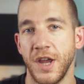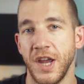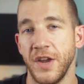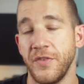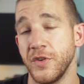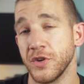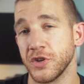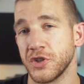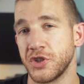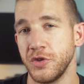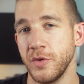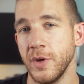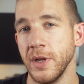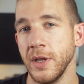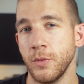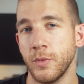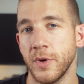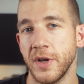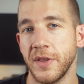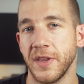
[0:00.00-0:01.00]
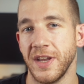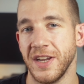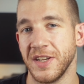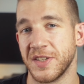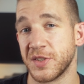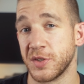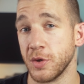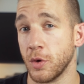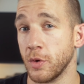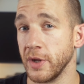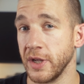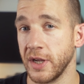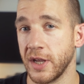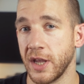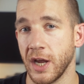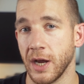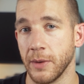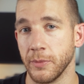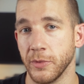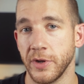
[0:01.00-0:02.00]
If you're shooting with a Sony
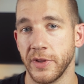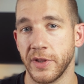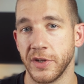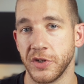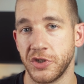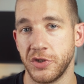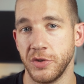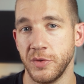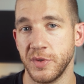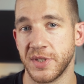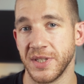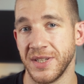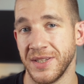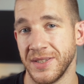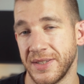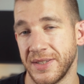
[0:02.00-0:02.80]
camera that shoots in